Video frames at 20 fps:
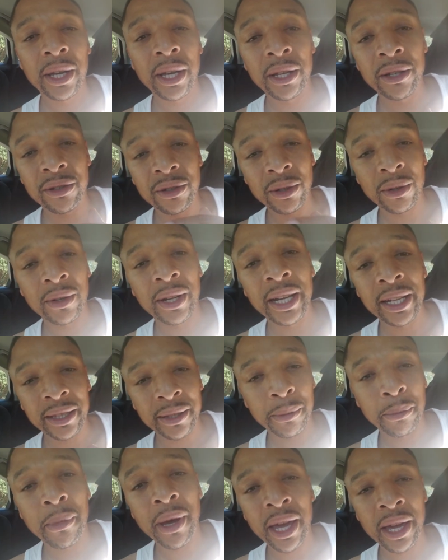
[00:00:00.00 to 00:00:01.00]
And so like
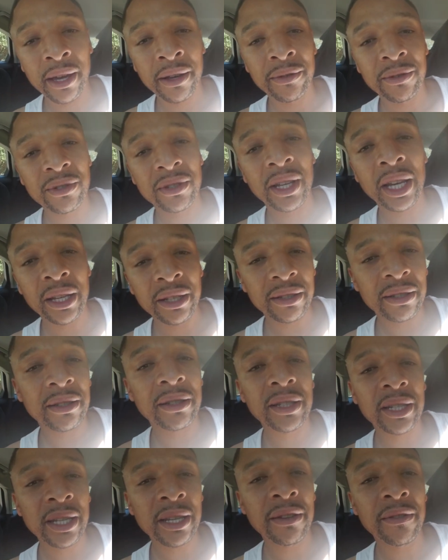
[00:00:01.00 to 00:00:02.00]
the mayor of St.
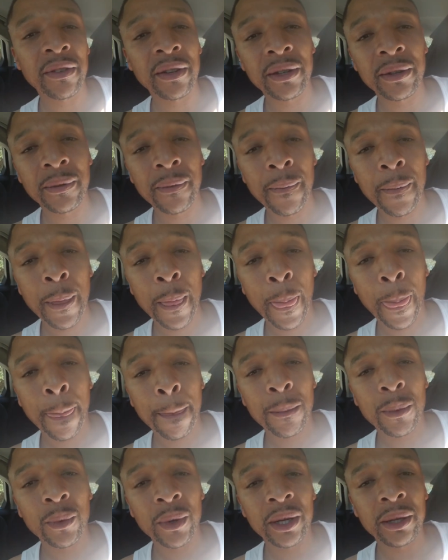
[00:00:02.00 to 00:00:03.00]
Stephen,
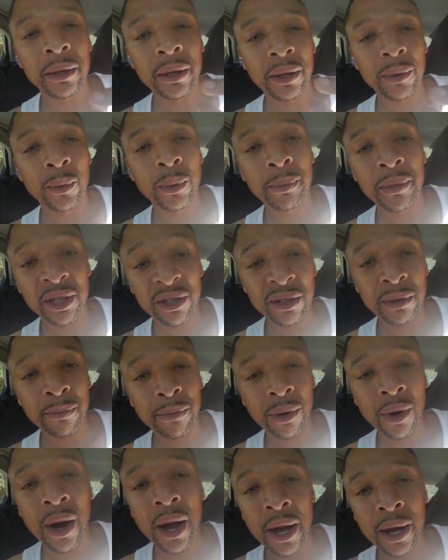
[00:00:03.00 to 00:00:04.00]
when Mr.
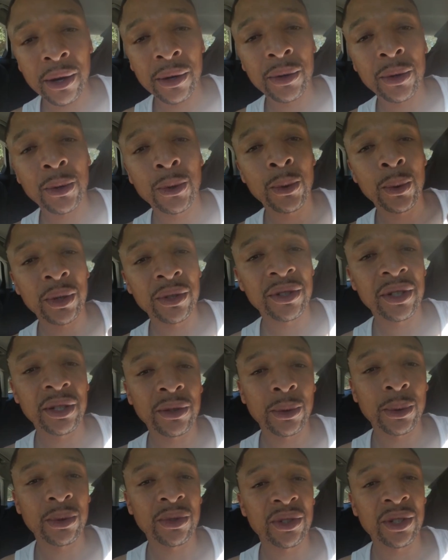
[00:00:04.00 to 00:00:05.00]
Brown, who was
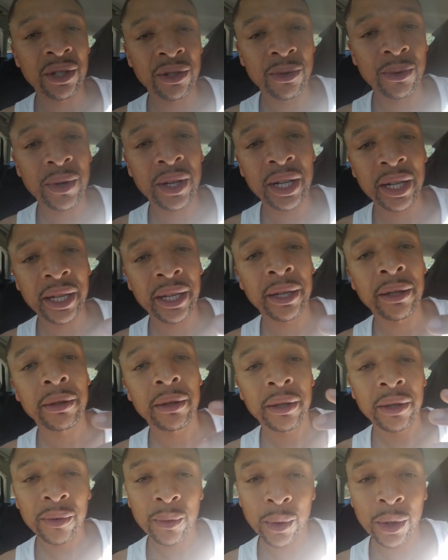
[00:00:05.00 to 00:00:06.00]
just really,
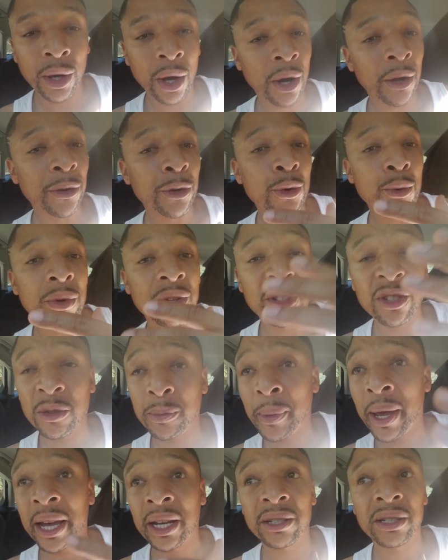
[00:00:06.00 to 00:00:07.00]
with all due
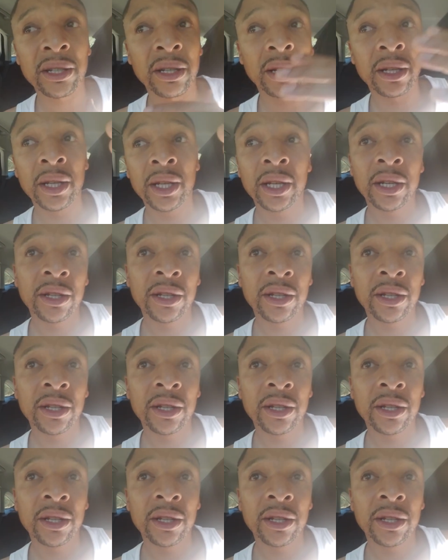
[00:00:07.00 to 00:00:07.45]
respect to